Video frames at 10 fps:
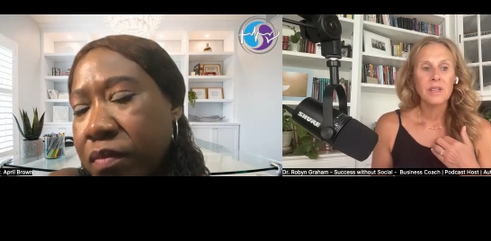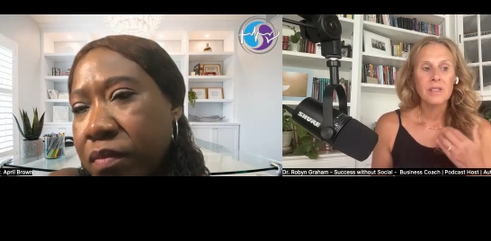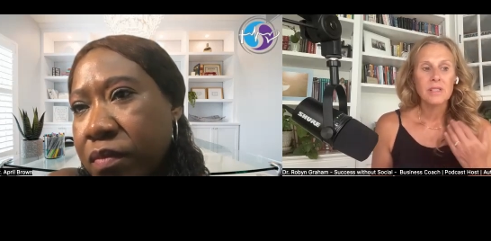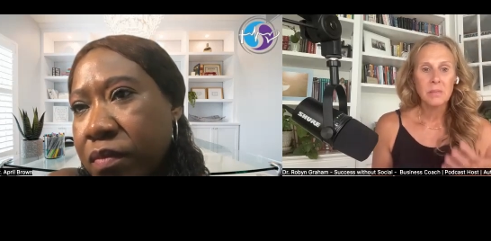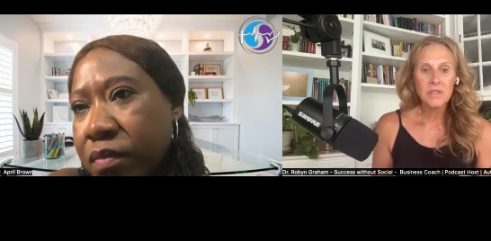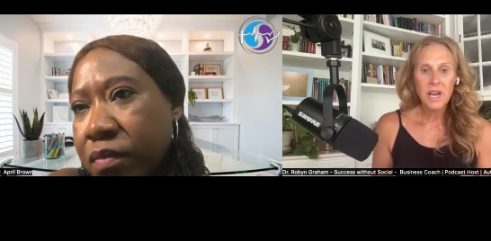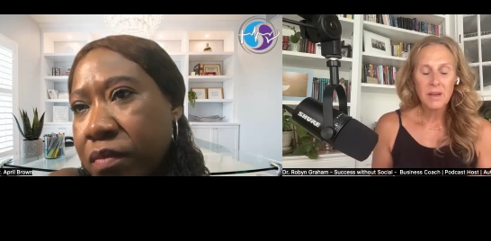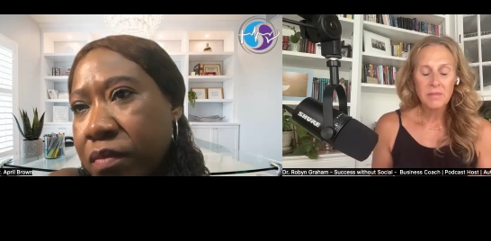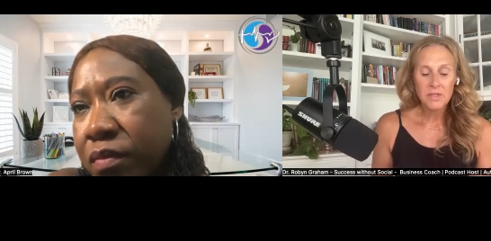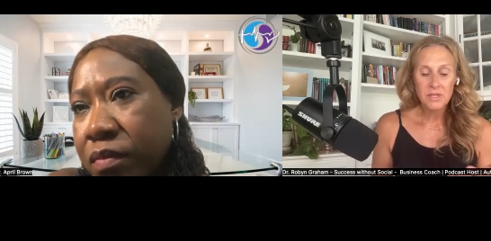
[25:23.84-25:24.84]

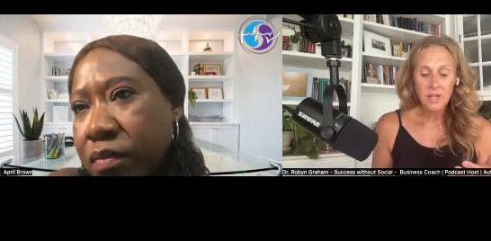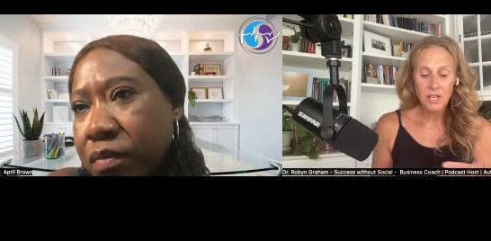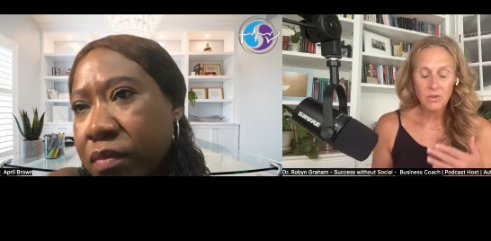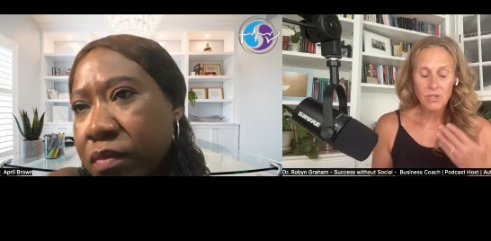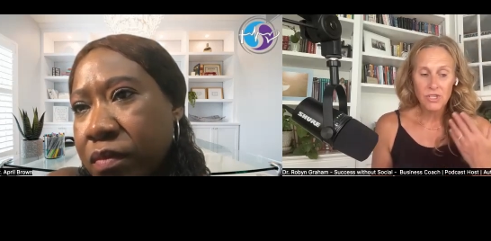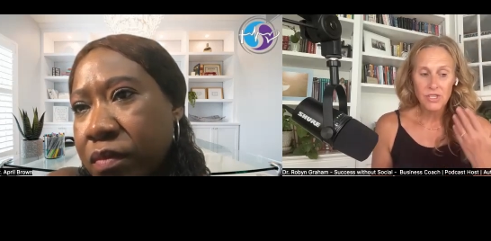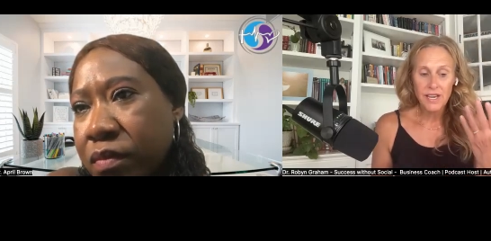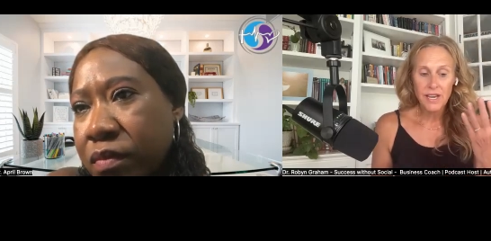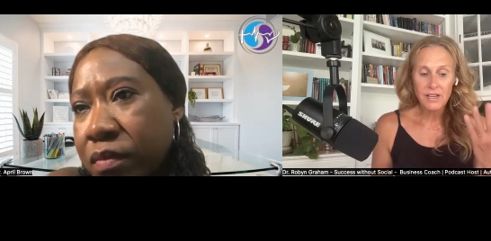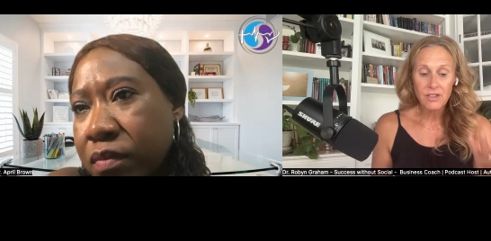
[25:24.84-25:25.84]
Speaker 1: sometimes, like you just
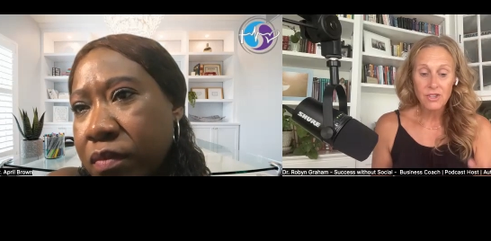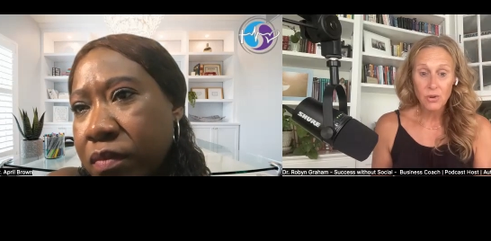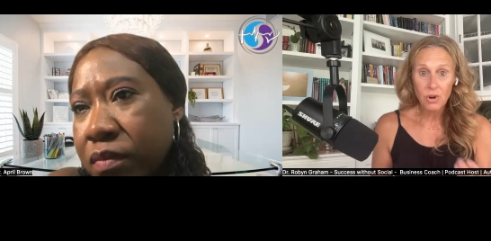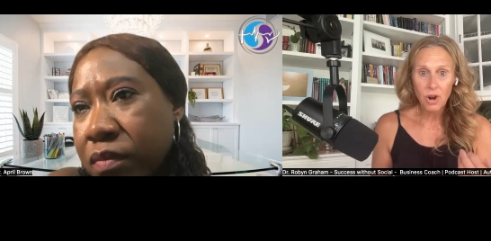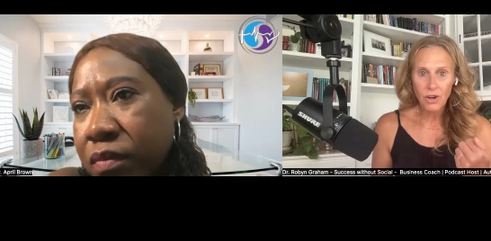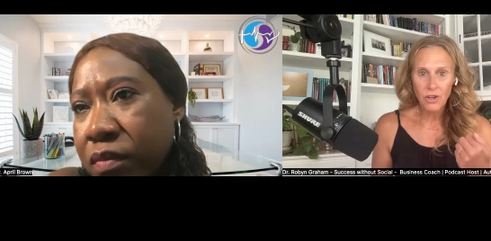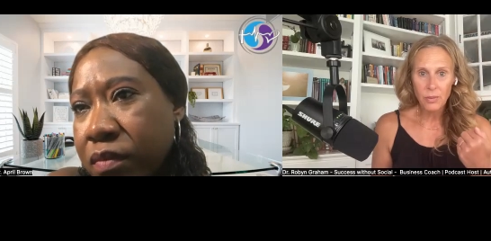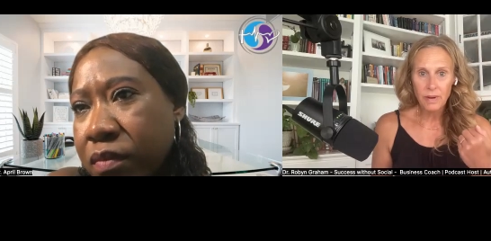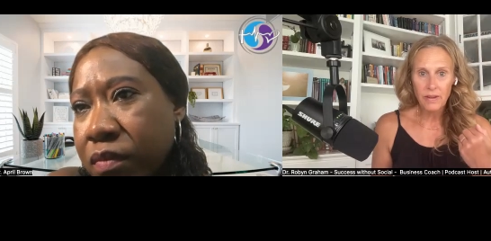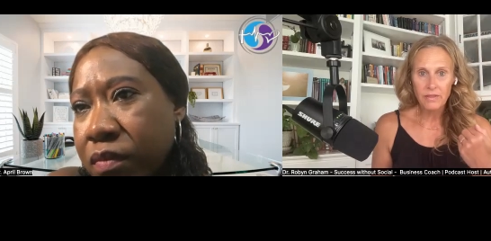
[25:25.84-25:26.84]
said, don't
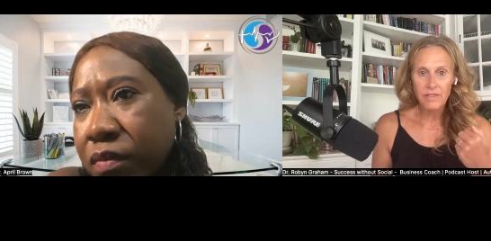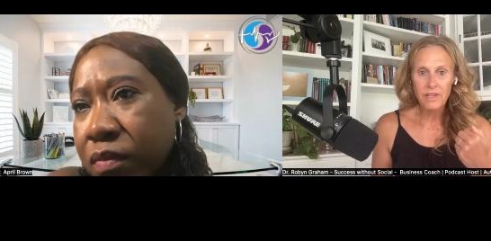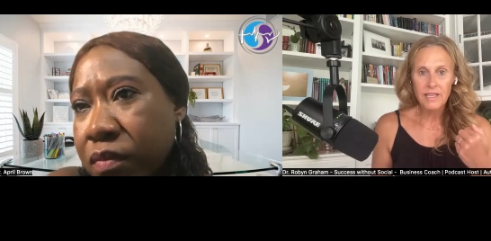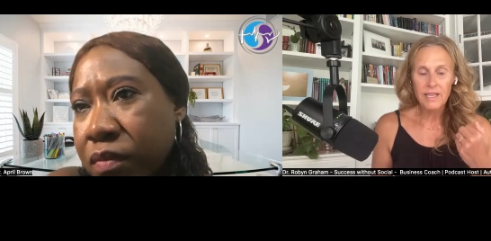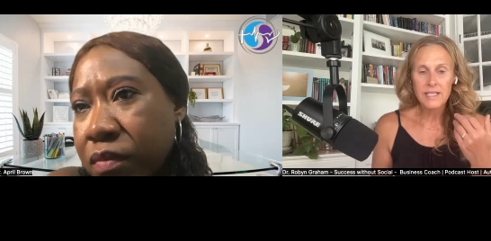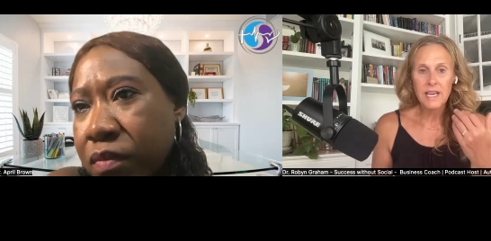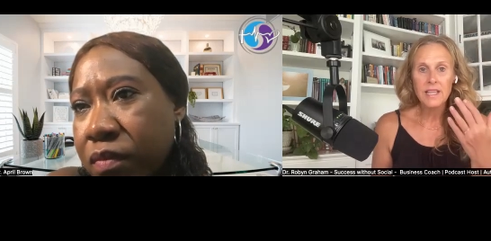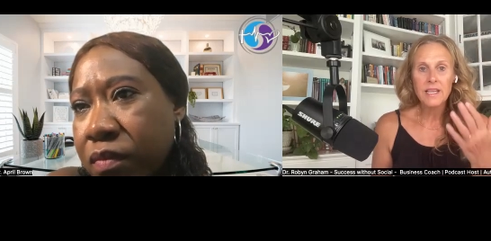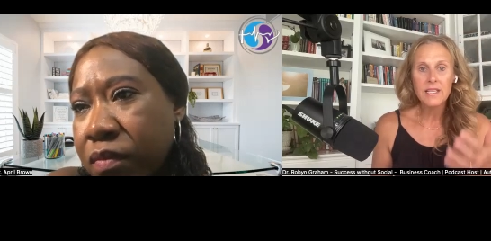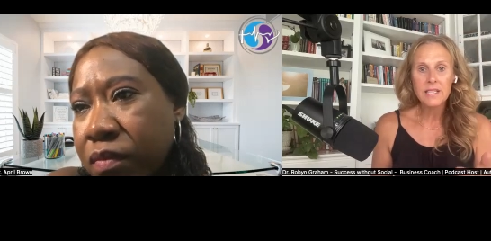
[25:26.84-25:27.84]
argue about the feelings.
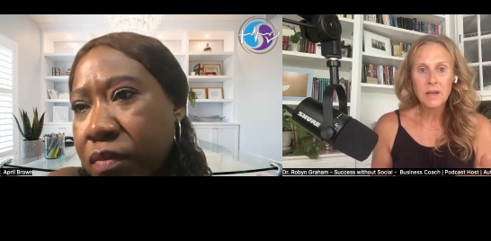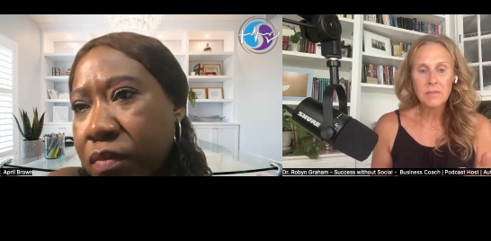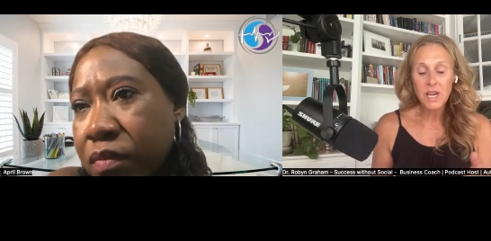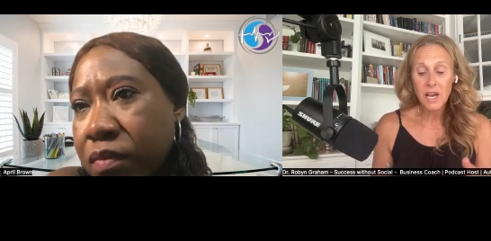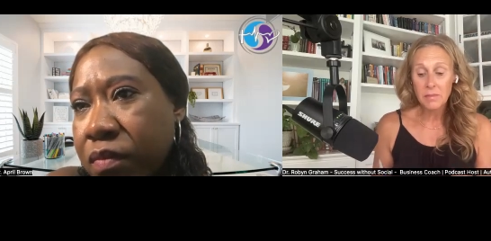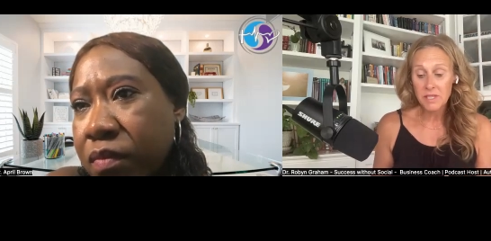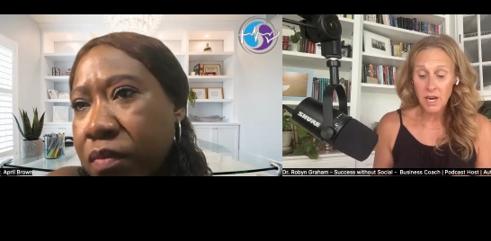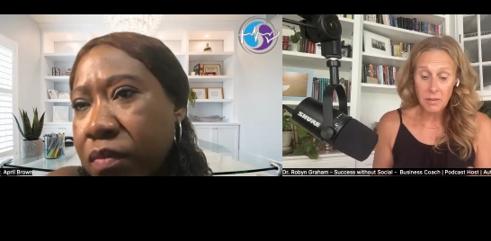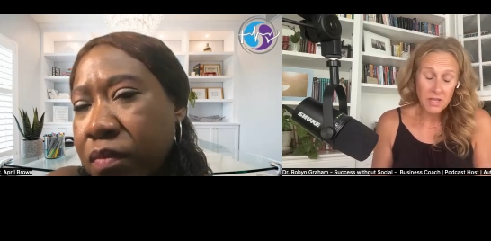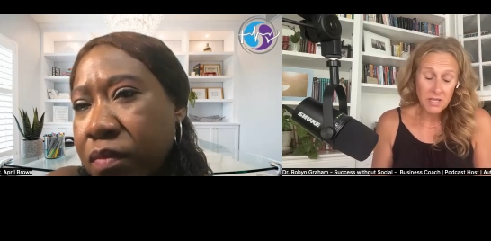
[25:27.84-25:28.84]
I think sometimes,
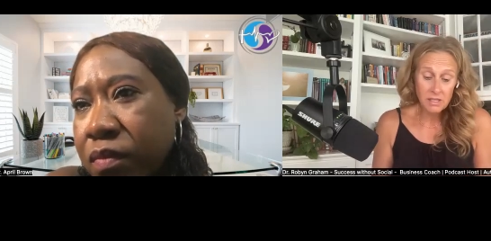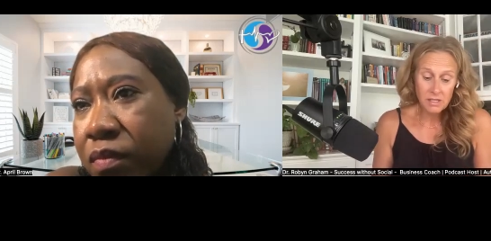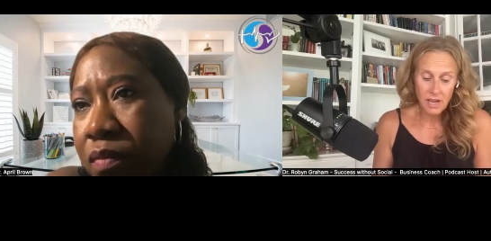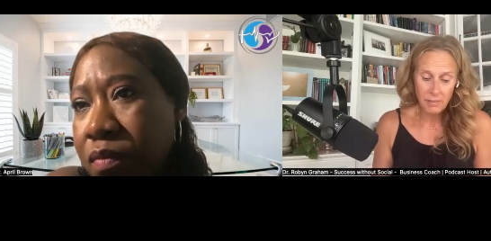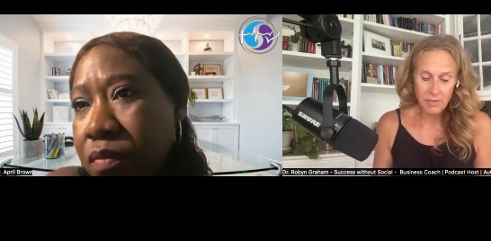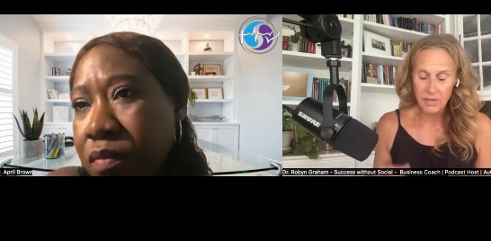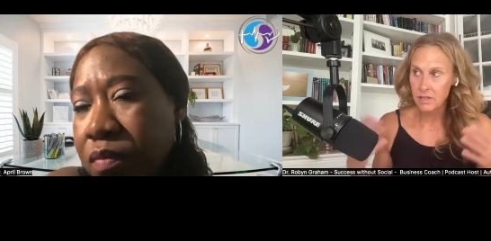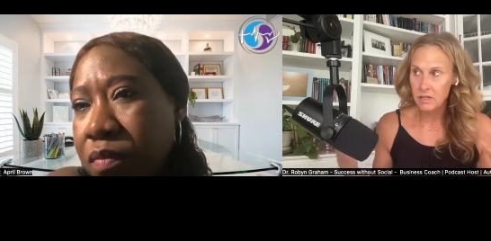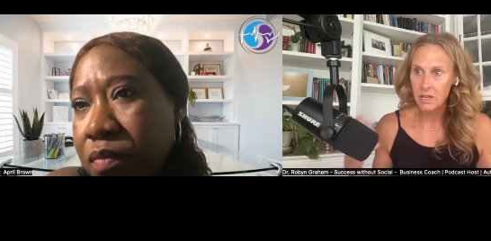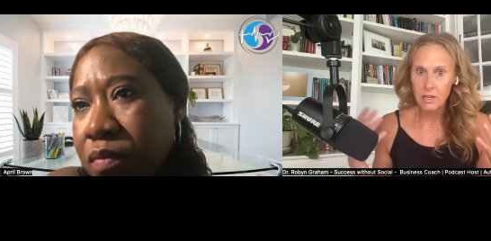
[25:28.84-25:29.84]
and I mean, this has happened
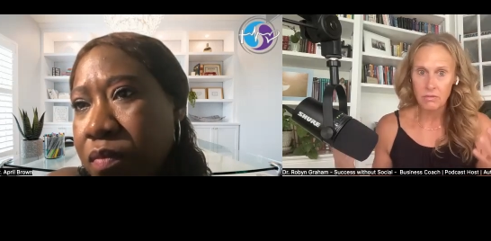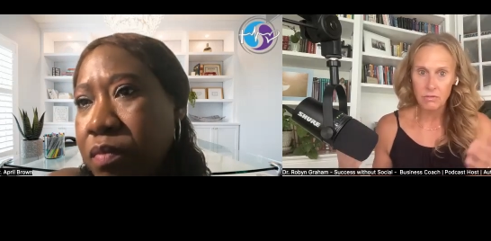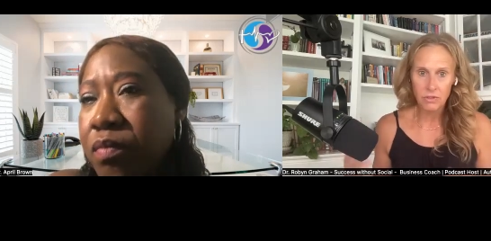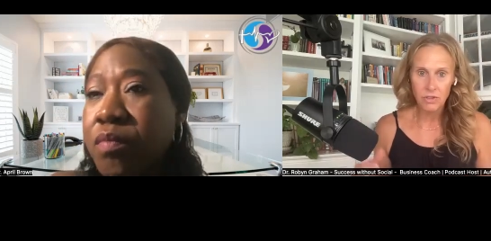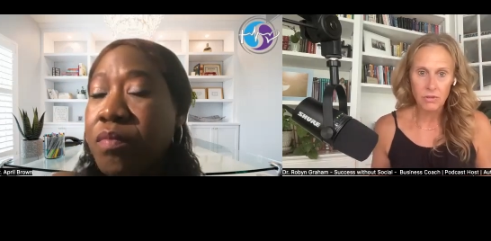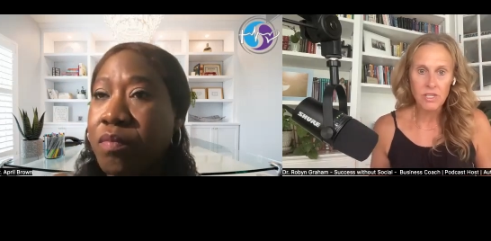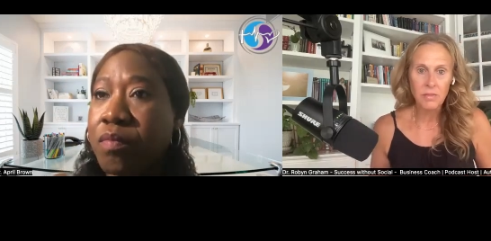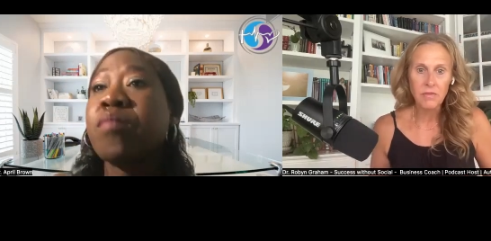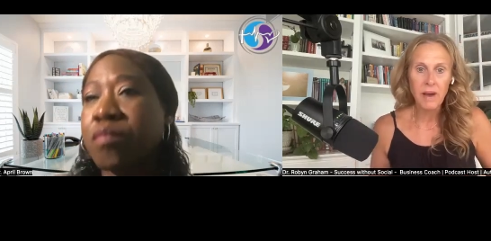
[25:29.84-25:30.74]
in, some of